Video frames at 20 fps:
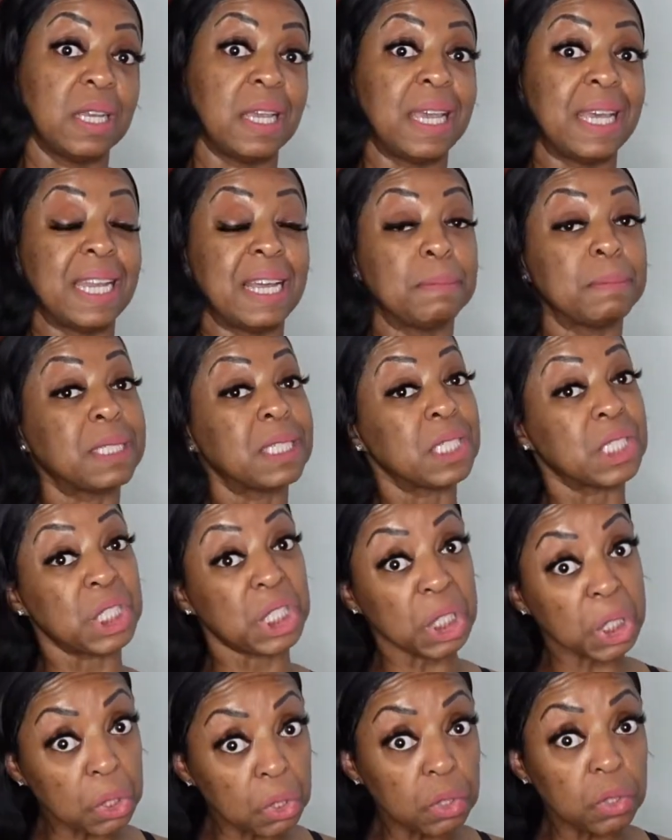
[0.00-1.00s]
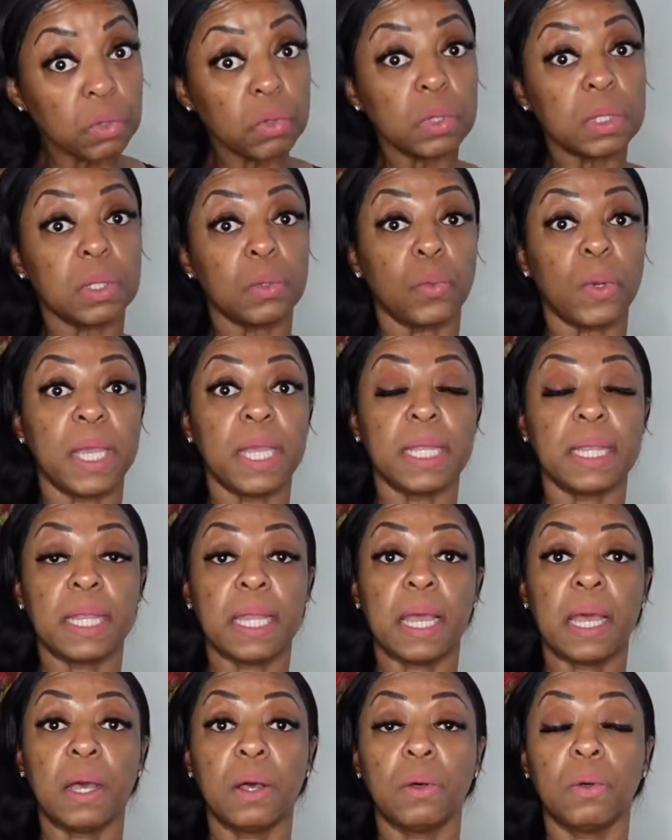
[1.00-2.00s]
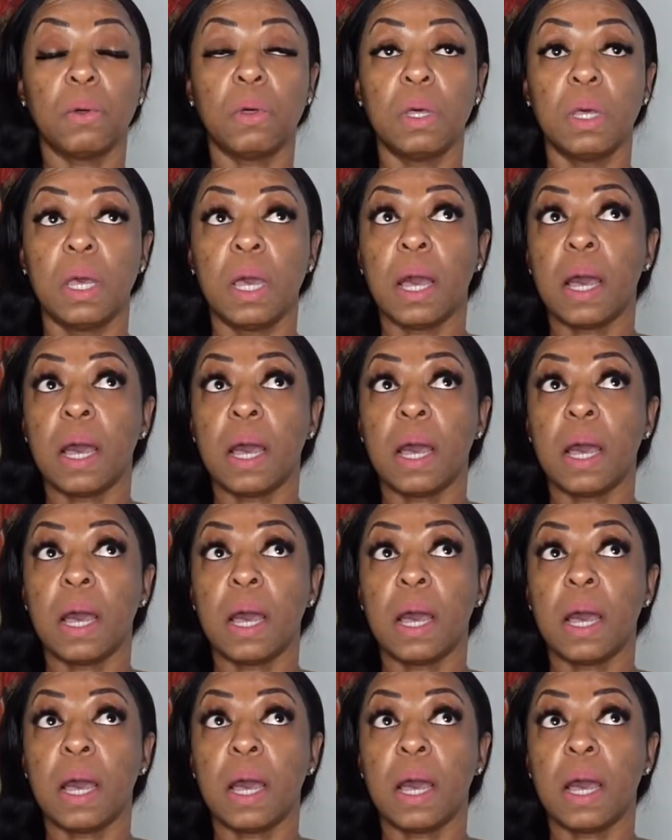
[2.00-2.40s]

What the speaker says: And I'm still losing weight now.